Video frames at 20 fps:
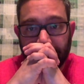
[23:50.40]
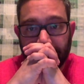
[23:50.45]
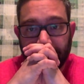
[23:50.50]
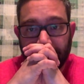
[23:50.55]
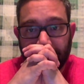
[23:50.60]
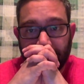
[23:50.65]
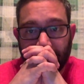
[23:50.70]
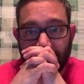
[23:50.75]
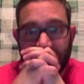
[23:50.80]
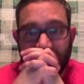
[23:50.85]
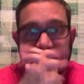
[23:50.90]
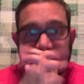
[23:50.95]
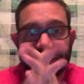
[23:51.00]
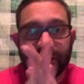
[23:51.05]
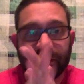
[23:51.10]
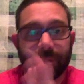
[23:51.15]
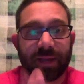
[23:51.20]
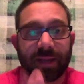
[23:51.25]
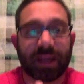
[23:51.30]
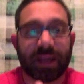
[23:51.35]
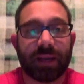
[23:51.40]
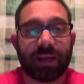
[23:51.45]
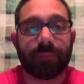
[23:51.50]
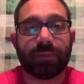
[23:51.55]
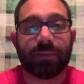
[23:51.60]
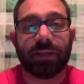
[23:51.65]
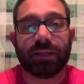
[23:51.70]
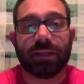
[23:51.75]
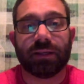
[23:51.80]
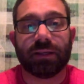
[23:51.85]
what ends up
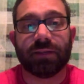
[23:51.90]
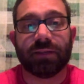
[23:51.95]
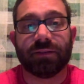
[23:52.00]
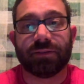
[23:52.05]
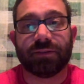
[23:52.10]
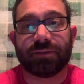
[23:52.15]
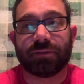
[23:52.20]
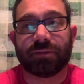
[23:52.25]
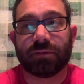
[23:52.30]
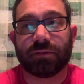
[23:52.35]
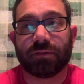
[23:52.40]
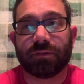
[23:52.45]
happening is,